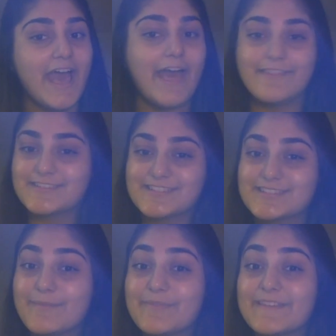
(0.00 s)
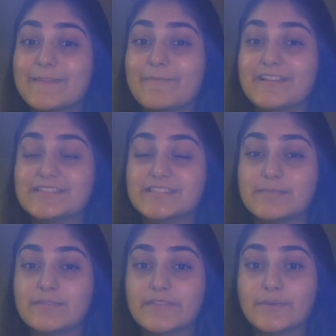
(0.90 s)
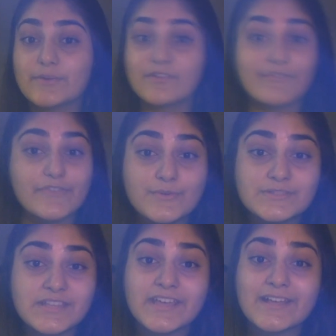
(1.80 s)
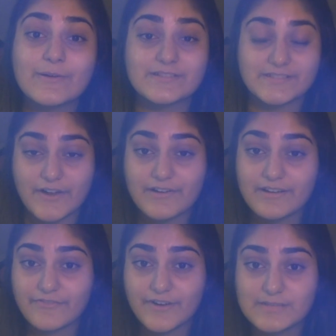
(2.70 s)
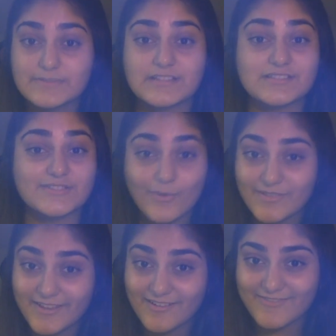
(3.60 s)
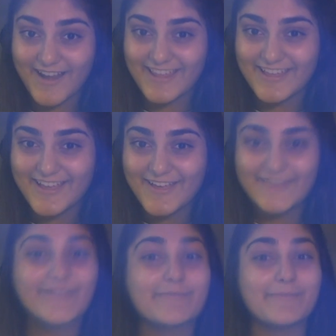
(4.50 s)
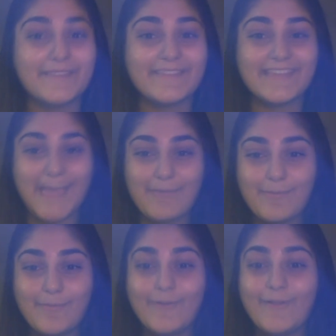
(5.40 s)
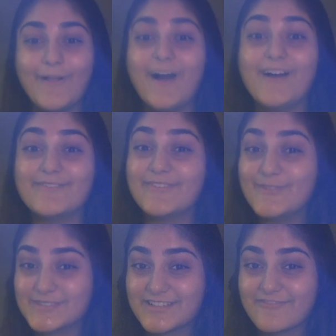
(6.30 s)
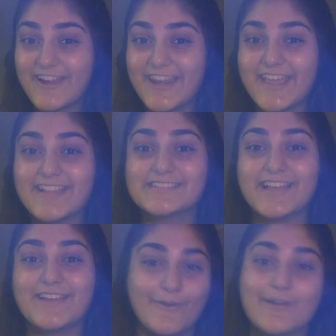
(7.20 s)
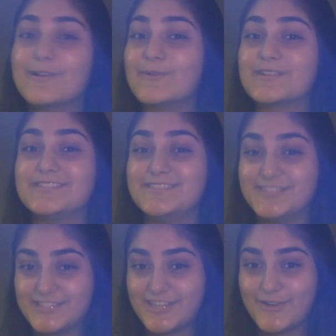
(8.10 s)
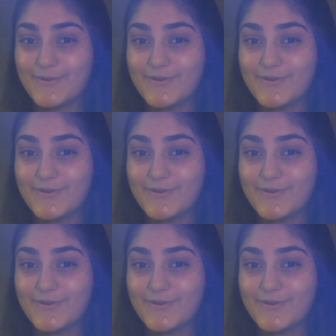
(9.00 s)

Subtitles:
And this is something that might seem a little confusing or scary at first, but that's totally alright. You're completely capable of using radians and knowing what to do.